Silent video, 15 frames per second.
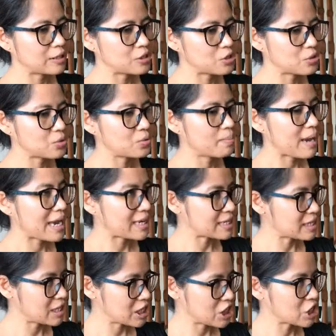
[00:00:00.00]
to make
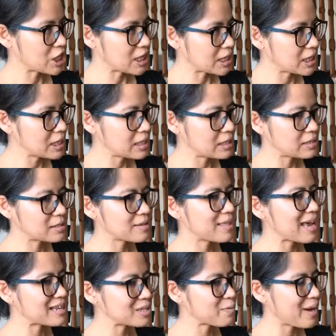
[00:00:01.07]
decision. So
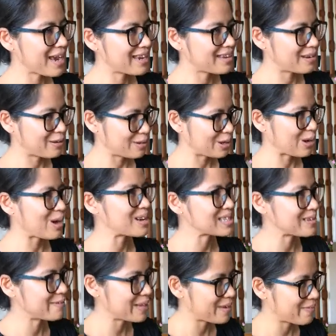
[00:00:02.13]
that's why you know the cost
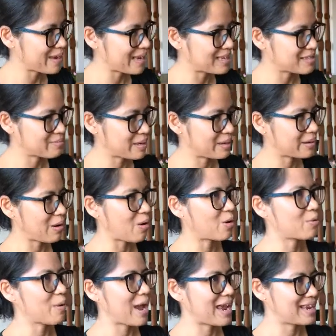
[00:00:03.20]
of living has been
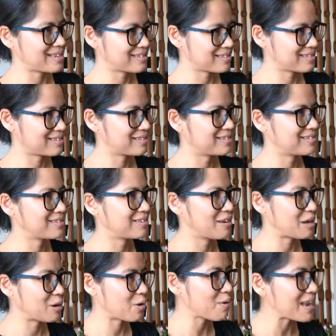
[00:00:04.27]
always
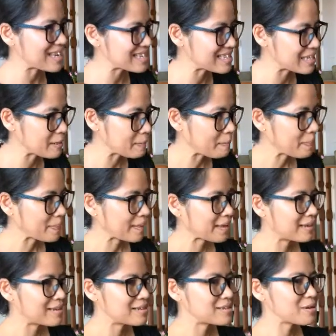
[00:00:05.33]
increased.
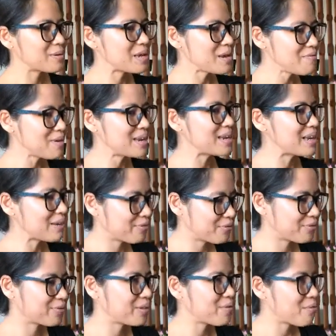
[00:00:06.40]
So even
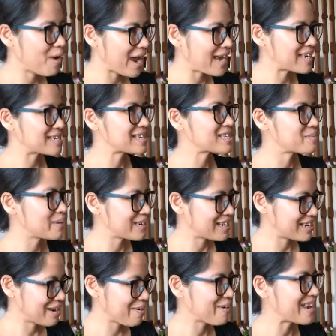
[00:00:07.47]
if the wage has been
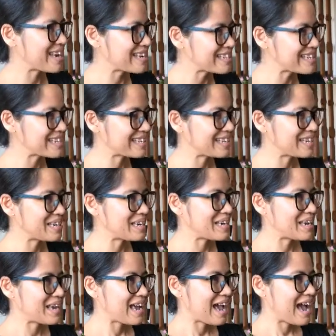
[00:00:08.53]
increased,
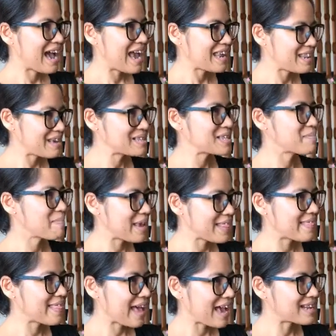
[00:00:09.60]
it doesn't
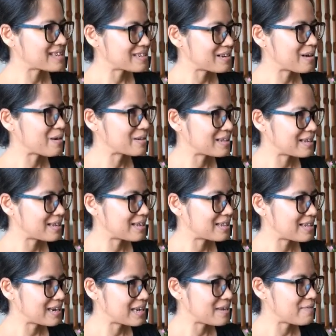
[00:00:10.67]
mean that you know the,
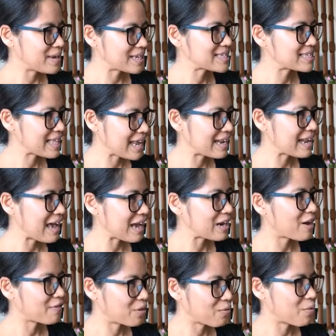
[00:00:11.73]
the living standard
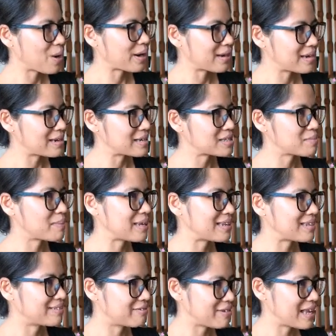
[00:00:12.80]
of the worker has
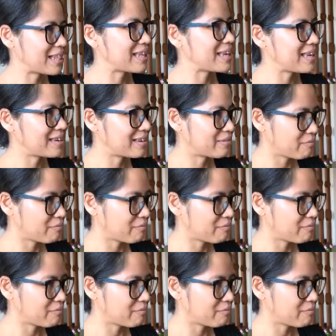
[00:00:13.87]
been really